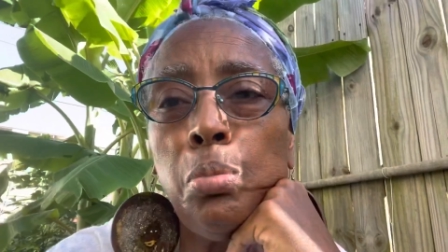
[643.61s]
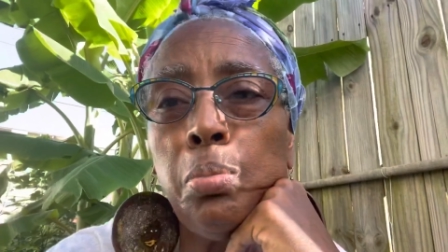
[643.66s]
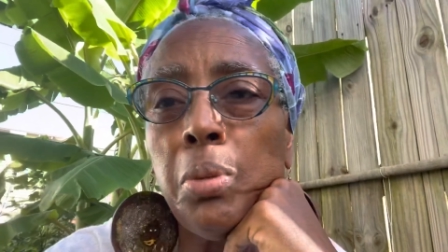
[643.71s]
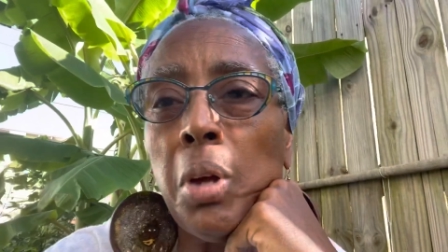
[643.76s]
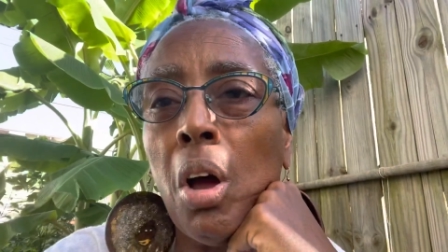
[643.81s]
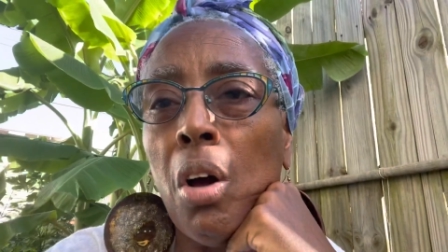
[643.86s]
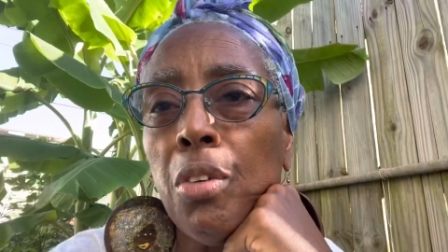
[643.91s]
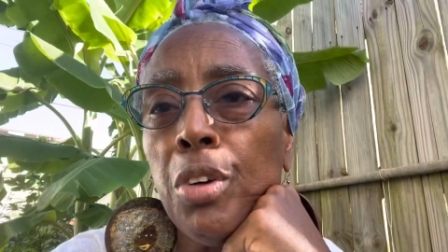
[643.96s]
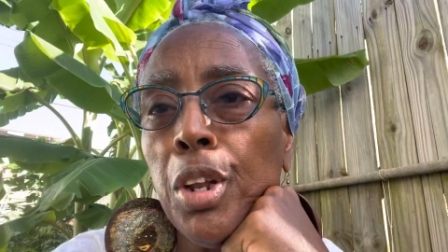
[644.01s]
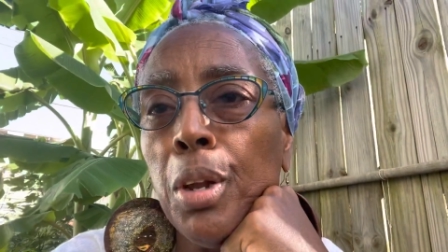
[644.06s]

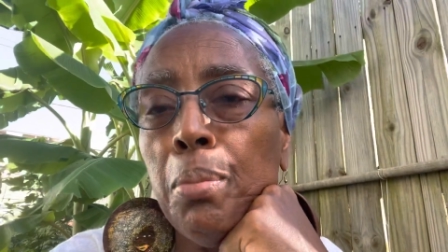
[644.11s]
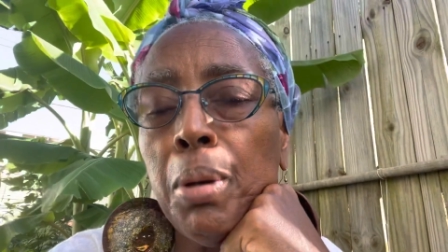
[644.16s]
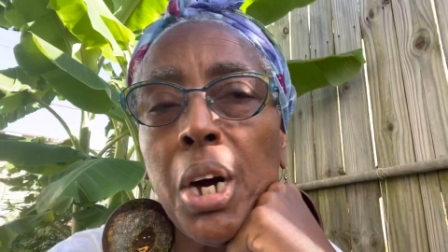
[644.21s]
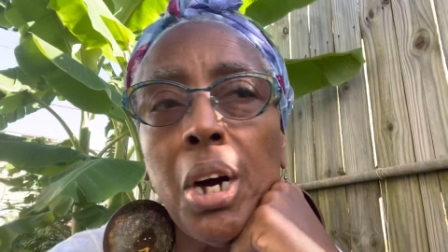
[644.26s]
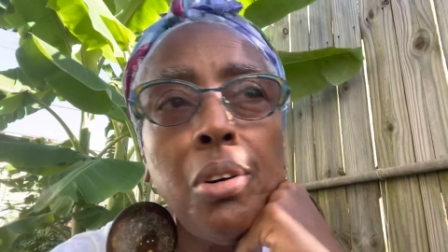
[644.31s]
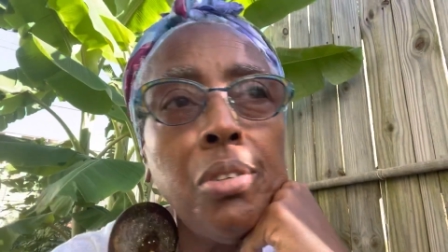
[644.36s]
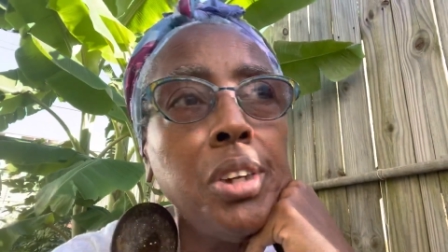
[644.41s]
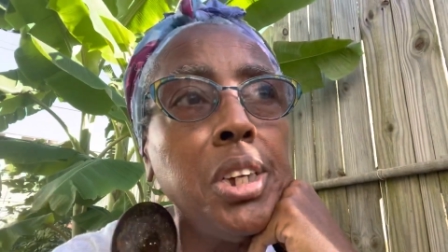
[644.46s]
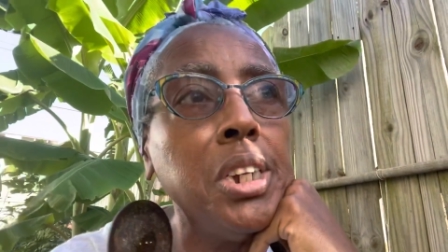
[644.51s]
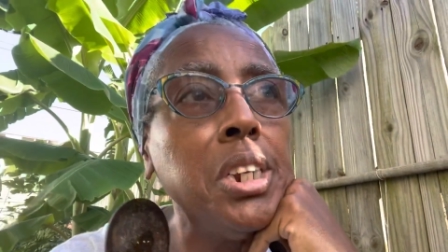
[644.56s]
talking
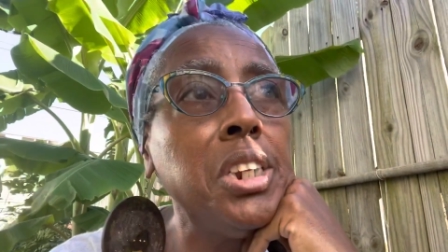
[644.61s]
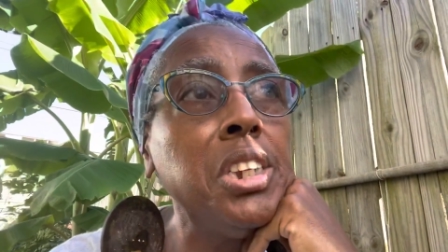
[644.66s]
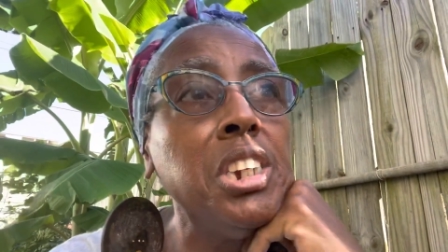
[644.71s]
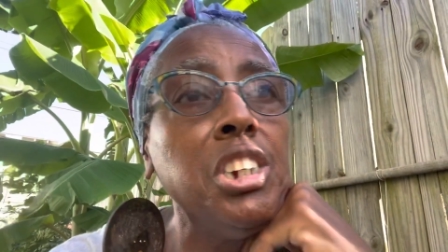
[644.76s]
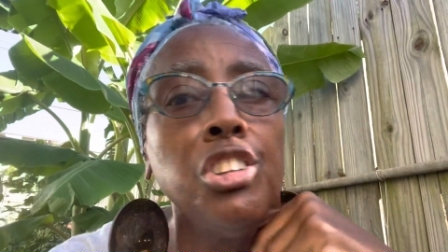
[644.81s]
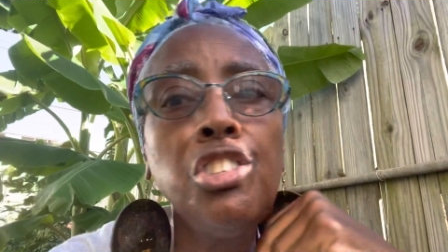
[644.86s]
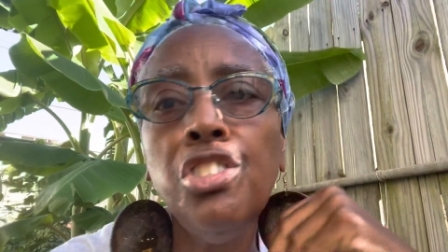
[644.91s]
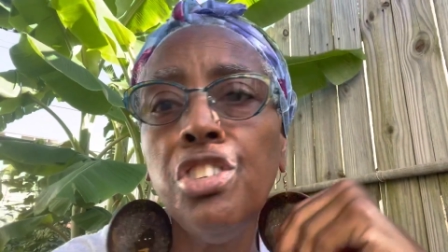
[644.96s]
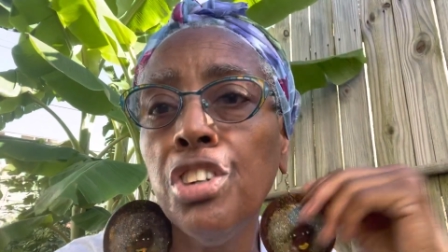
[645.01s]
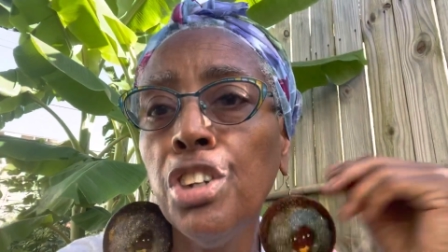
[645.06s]
about getting your
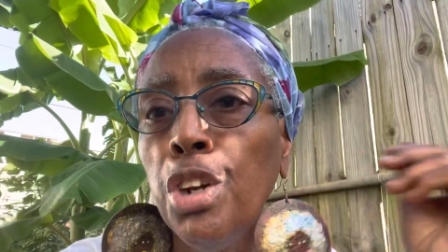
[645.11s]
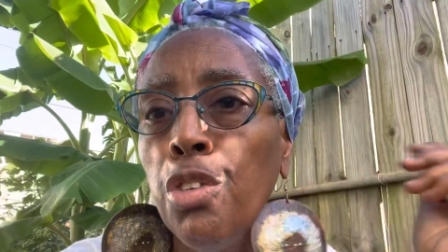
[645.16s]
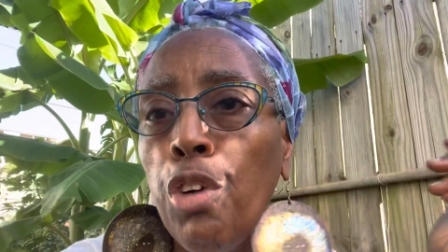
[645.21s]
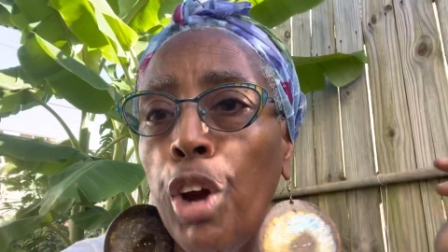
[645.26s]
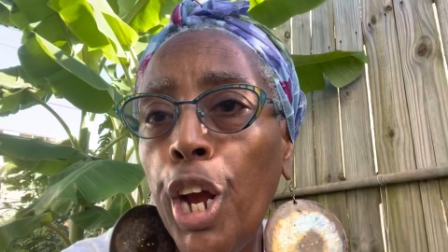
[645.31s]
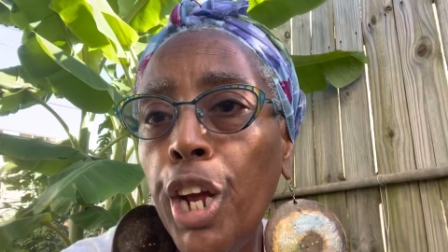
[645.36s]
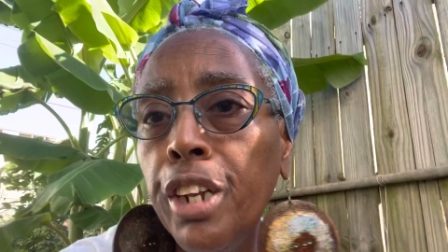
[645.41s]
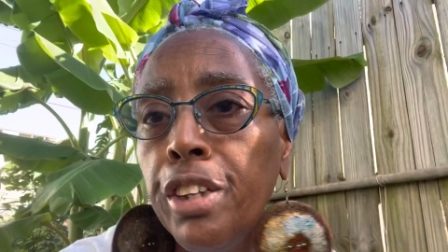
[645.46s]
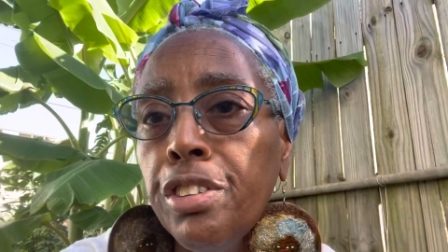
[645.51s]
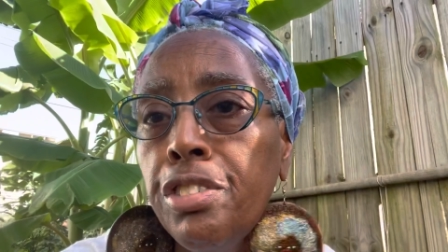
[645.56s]

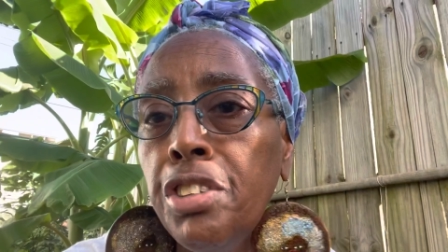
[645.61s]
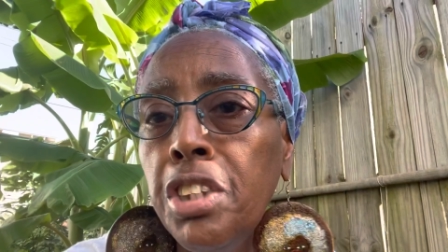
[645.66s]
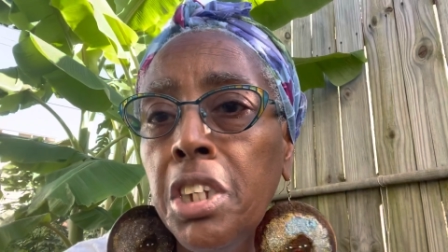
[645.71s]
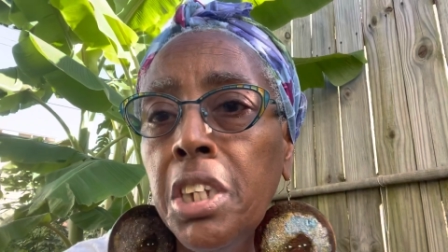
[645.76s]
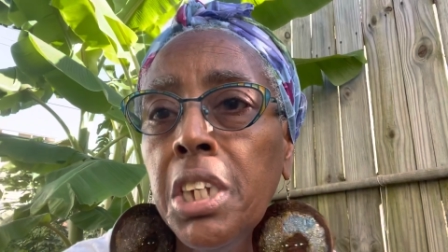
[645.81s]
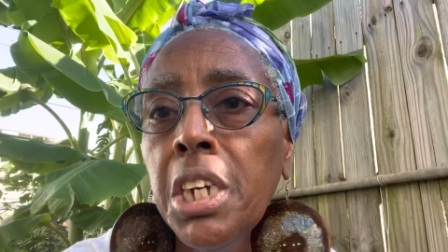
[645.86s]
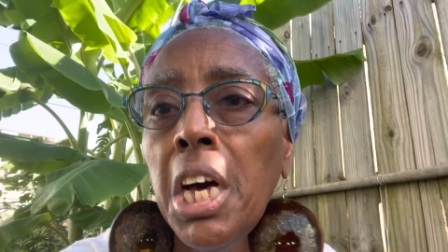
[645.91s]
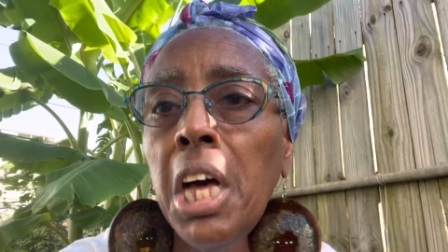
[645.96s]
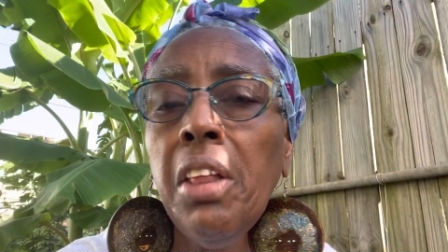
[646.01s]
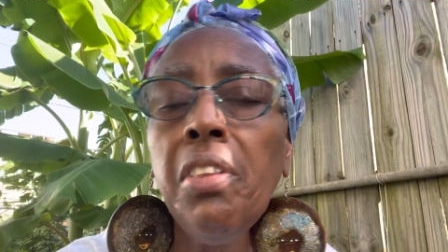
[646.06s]
generators
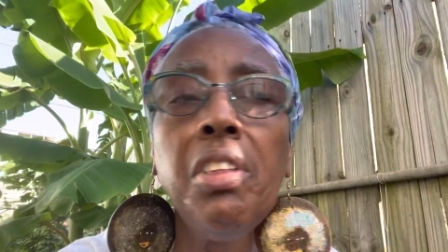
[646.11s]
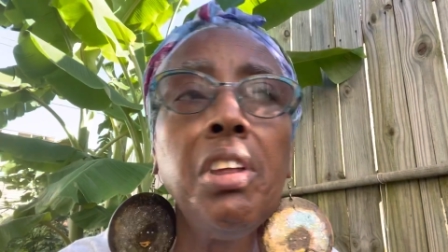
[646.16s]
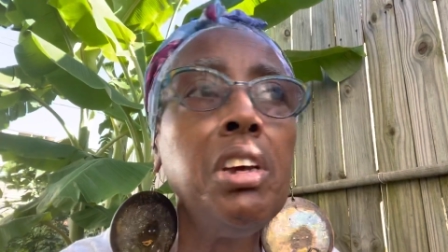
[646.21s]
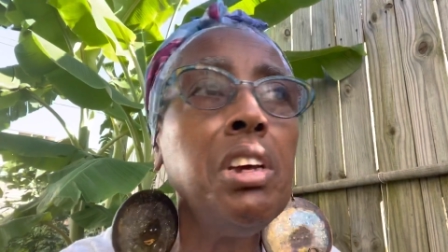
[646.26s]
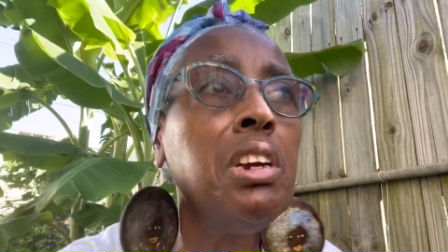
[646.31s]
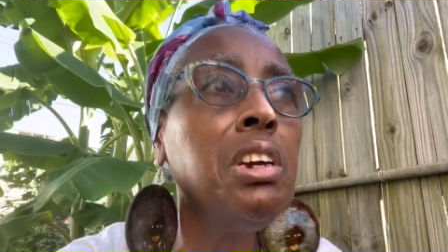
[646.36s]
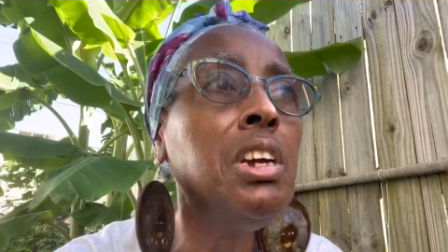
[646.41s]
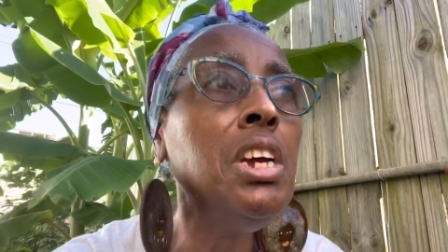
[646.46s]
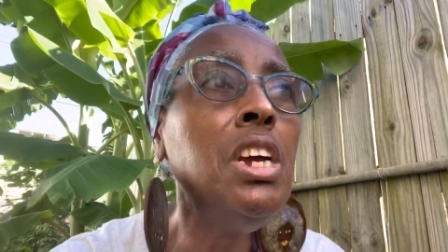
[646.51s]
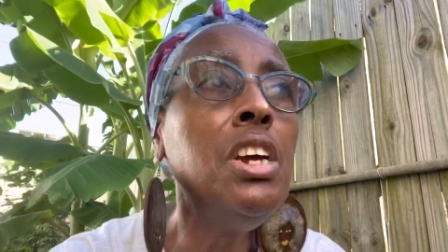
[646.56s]
together,